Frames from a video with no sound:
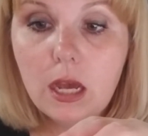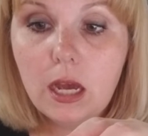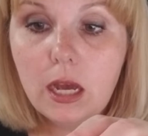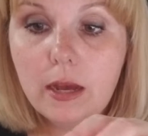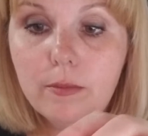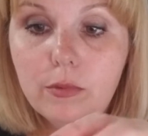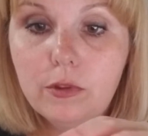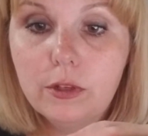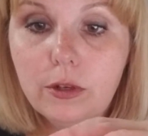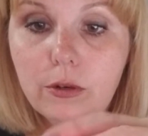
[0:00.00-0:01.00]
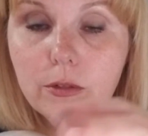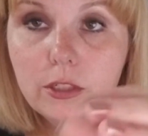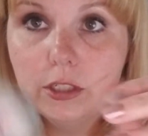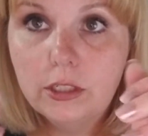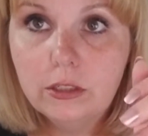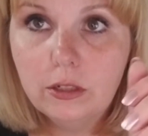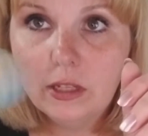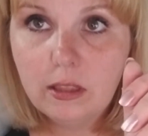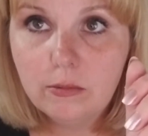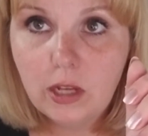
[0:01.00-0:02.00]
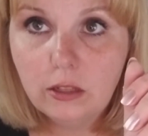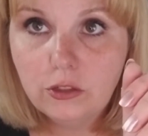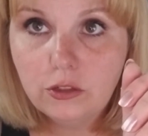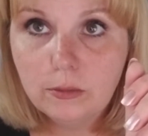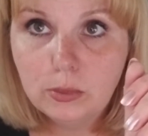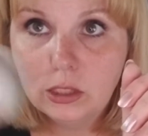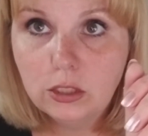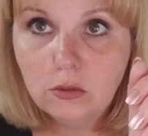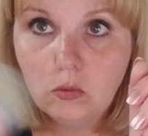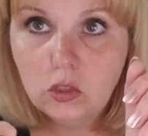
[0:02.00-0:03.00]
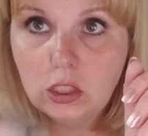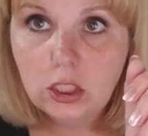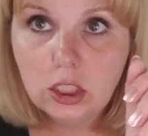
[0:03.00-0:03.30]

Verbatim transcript: Um, so go get some dollar store balloons